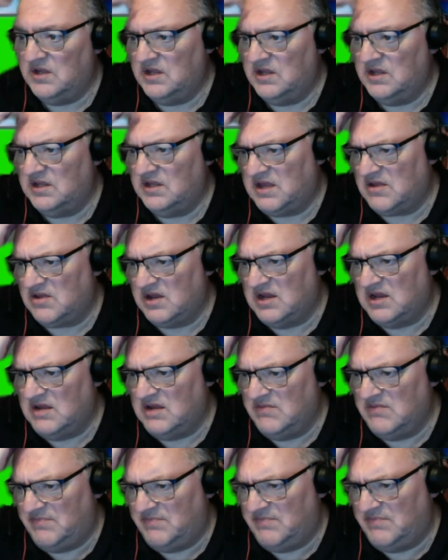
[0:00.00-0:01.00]
Destiny
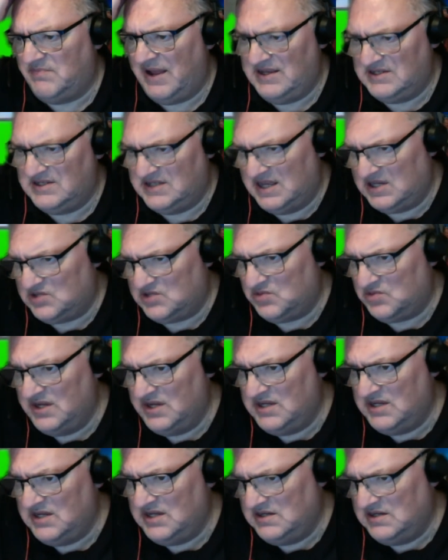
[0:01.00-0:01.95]
plays next week